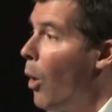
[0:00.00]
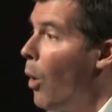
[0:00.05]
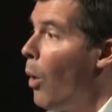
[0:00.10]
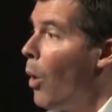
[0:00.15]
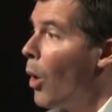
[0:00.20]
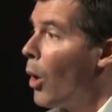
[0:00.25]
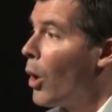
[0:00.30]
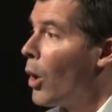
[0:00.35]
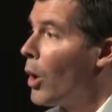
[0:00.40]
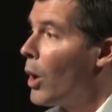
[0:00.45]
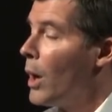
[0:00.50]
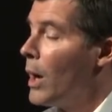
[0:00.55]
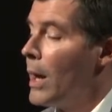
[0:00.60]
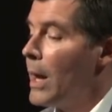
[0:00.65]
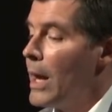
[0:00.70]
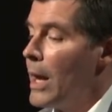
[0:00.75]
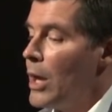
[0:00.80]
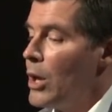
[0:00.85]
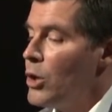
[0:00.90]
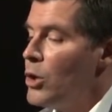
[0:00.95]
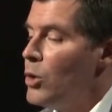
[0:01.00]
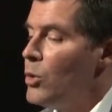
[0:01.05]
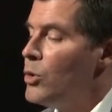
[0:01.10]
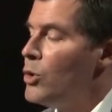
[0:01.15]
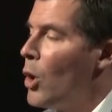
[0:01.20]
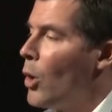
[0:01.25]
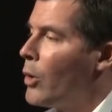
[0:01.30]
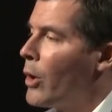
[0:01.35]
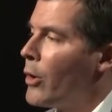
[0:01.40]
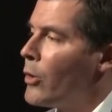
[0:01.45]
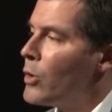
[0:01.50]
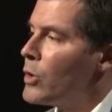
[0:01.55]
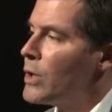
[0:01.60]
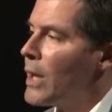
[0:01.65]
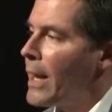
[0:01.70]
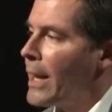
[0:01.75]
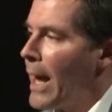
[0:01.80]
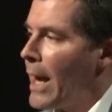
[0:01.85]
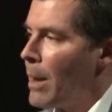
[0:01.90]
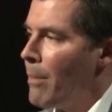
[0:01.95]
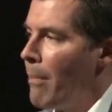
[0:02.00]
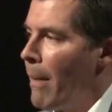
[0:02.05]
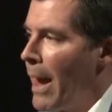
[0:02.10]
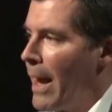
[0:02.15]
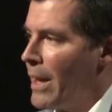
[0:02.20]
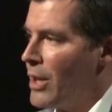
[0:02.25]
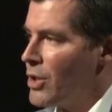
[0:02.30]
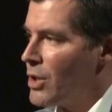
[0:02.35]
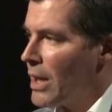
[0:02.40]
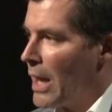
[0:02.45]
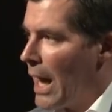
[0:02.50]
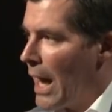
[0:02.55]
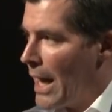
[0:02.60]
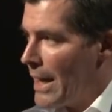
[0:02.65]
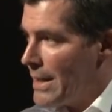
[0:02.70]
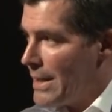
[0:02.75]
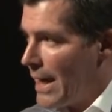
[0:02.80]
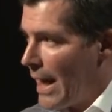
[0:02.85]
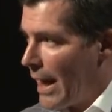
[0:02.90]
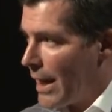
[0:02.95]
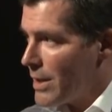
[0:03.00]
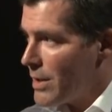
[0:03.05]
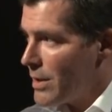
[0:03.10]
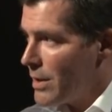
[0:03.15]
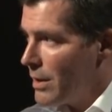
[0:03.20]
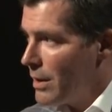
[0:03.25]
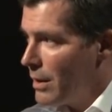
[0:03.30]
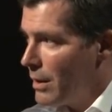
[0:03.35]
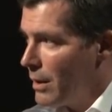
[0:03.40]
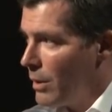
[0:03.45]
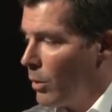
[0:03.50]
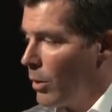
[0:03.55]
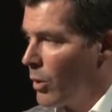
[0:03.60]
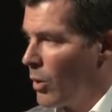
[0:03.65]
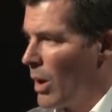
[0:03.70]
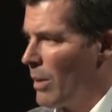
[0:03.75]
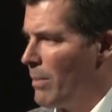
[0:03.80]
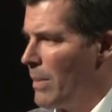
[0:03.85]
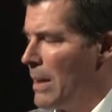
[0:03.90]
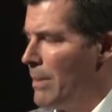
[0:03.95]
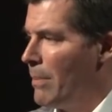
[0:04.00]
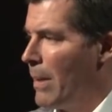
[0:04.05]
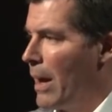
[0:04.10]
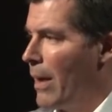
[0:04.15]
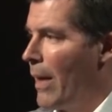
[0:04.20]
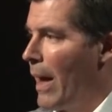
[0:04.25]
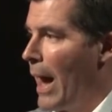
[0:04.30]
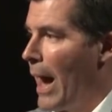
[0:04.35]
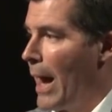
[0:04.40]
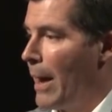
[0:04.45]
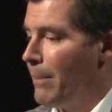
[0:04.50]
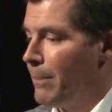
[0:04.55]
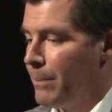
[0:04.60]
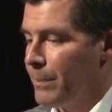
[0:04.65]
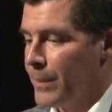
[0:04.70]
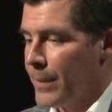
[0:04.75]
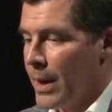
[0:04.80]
or you don't understand how to manage context. Now, what do I mean by that?